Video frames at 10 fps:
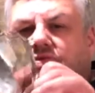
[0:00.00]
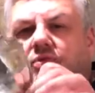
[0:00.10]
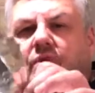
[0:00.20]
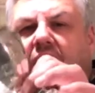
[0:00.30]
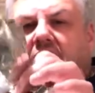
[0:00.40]

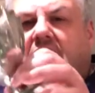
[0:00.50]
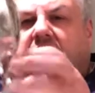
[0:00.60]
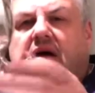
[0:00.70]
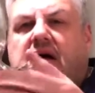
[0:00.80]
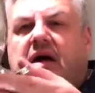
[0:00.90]

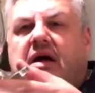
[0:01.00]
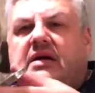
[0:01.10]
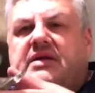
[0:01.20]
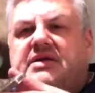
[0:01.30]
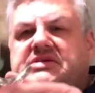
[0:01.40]
well
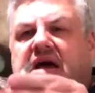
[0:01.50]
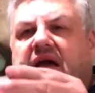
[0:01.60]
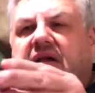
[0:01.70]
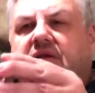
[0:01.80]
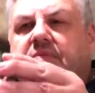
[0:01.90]

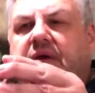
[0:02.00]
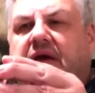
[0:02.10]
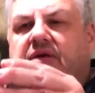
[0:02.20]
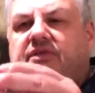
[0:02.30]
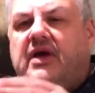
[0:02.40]
designed
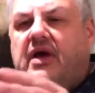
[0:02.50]
piece.